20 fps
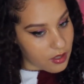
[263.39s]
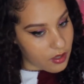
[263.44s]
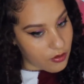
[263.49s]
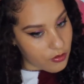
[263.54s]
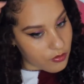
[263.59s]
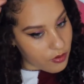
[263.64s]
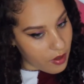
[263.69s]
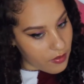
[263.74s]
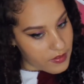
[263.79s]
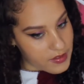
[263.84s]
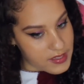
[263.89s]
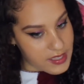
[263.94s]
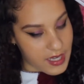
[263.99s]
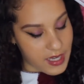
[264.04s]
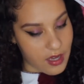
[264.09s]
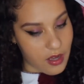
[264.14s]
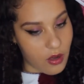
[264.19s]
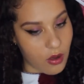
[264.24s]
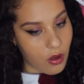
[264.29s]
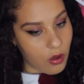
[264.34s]
rather take
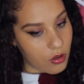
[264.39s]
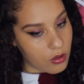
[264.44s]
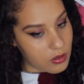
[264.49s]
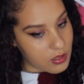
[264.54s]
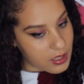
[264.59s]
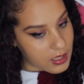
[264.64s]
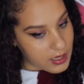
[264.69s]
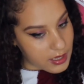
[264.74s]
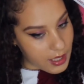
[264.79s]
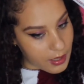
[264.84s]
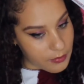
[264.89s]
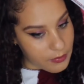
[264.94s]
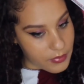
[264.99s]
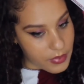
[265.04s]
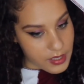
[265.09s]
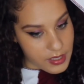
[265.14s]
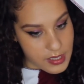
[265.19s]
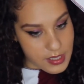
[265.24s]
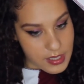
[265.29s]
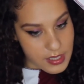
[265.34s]
a whole clump
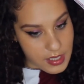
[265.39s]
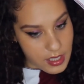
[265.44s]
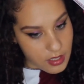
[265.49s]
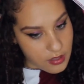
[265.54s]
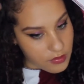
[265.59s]
instead